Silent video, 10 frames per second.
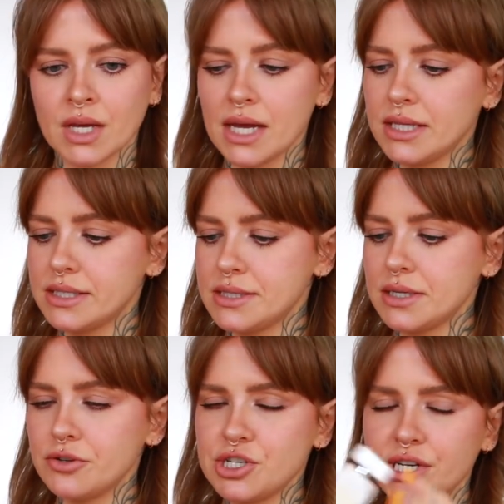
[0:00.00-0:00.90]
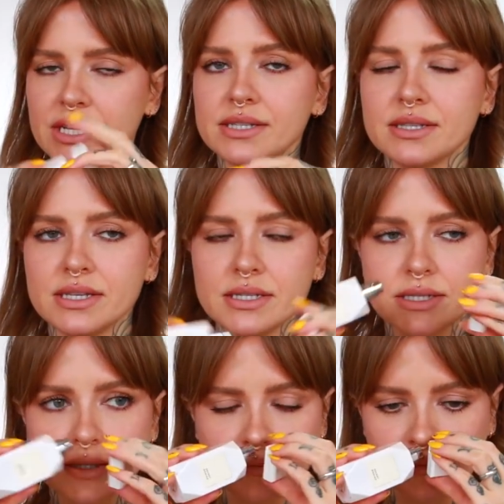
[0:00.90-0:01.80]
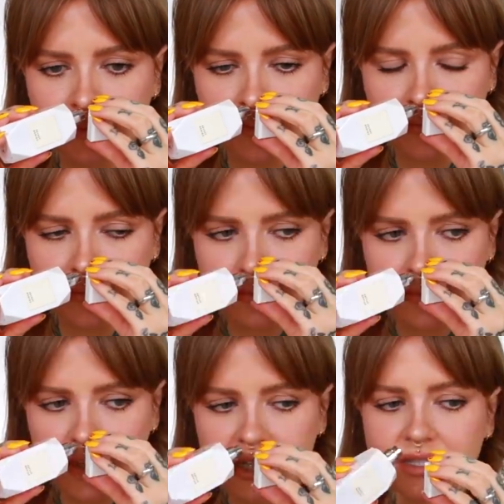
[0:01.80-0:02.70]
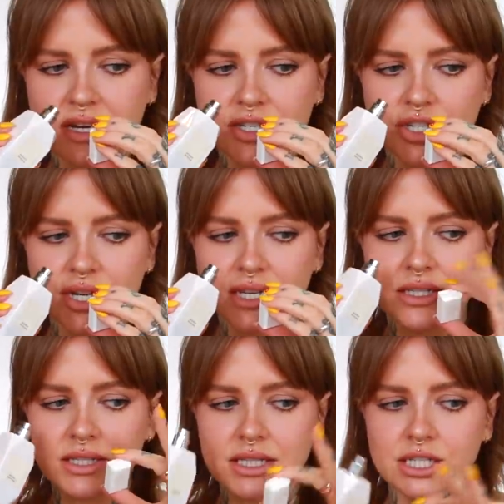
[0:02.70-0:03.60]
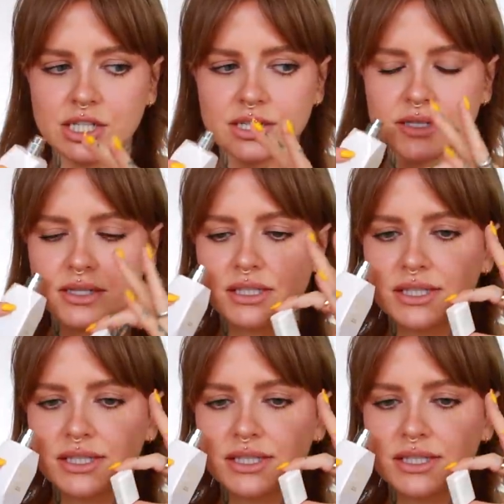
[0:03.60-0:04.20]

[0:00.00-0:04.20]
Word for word: And then Secret Genius, this is such a delicious,